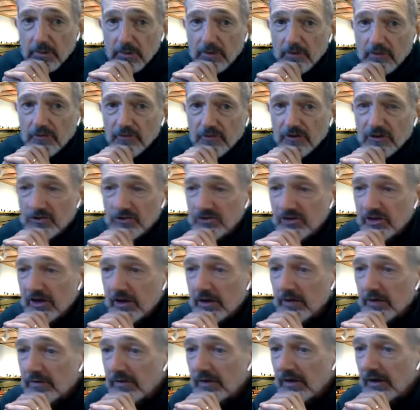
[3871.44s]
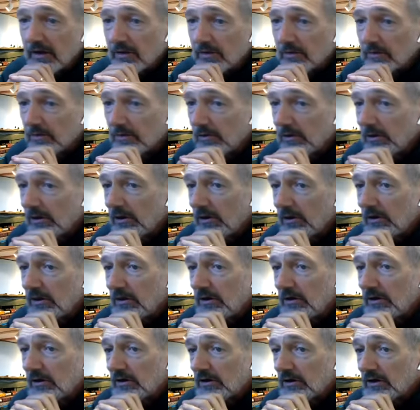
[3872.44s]
fish out that
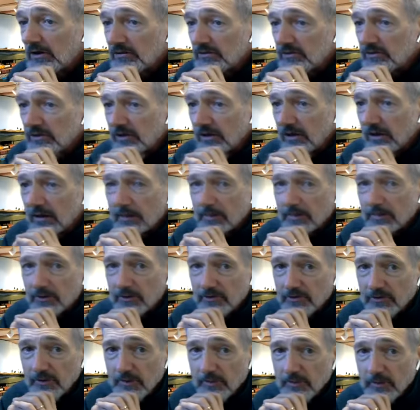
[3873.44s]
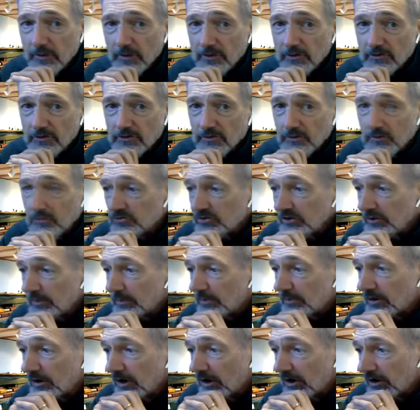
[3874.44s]
covered hopper from those
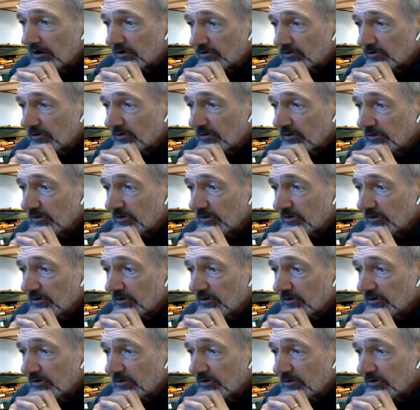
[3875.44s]
chip cars.